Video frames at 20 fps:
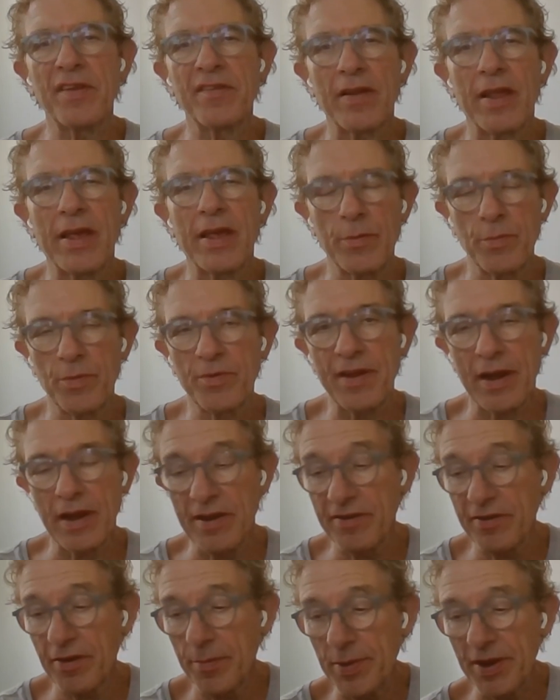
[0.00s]
years later we're
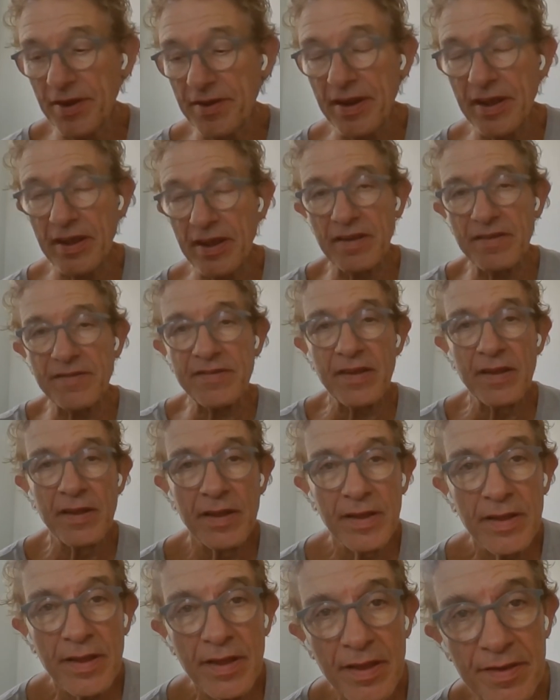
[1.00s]
selling so many tickets
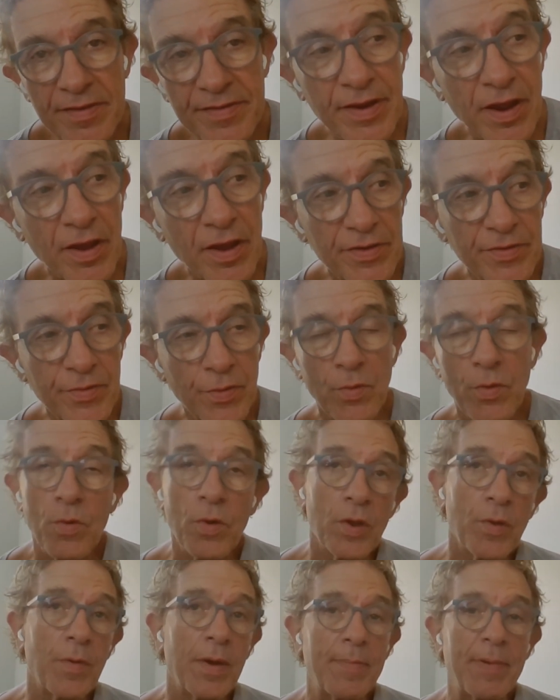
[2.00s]
goes
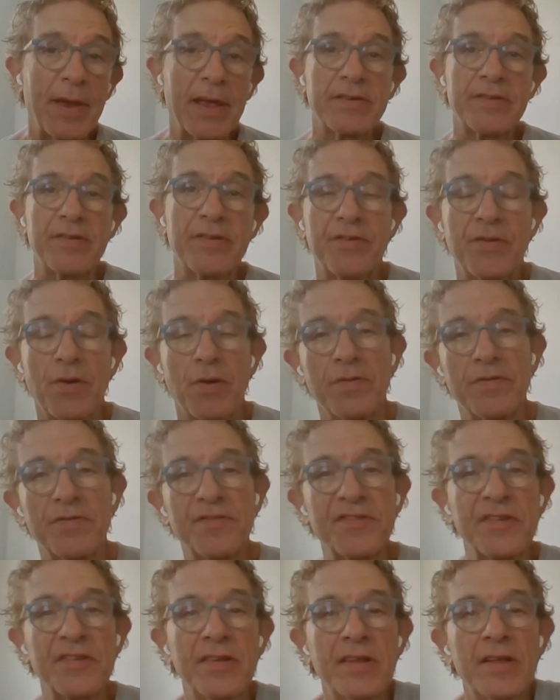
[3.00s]
all the way back to
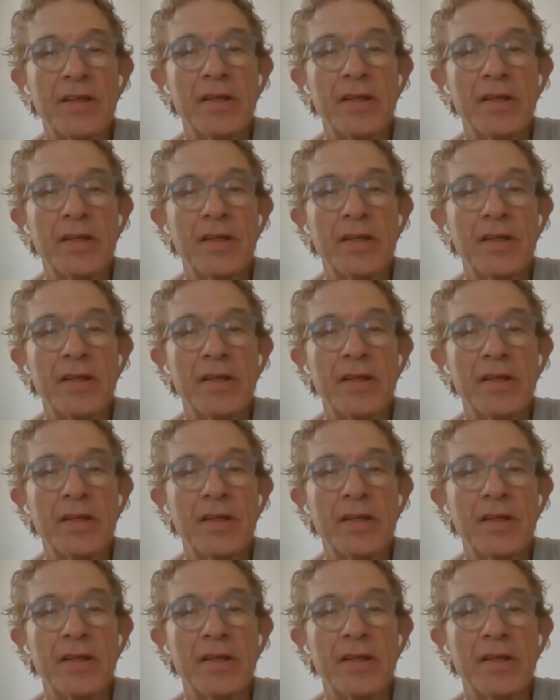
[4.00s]
Don's